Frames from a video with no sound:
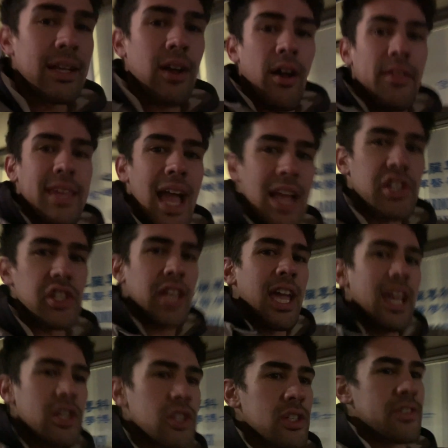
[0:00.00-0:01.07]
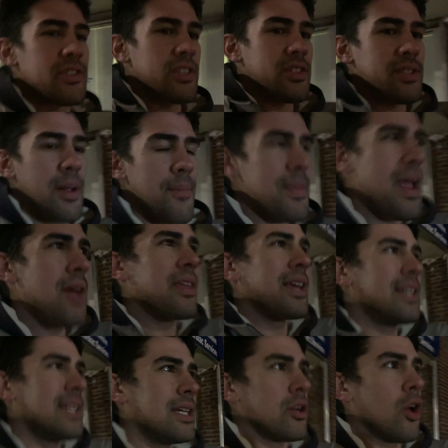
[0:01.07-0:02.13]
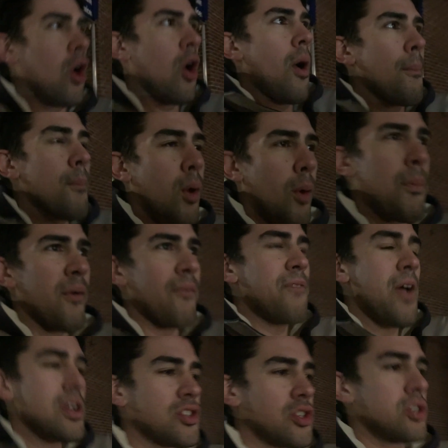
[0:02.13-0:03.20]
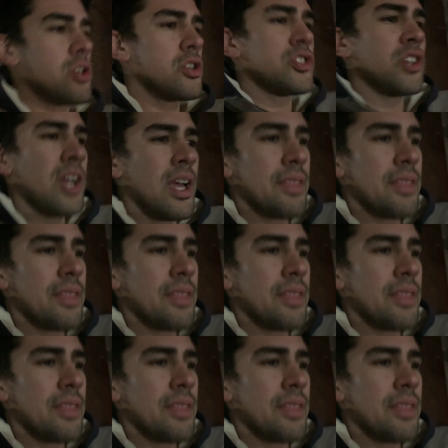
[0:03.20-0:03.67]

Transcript: on the education system. Now they need more professors,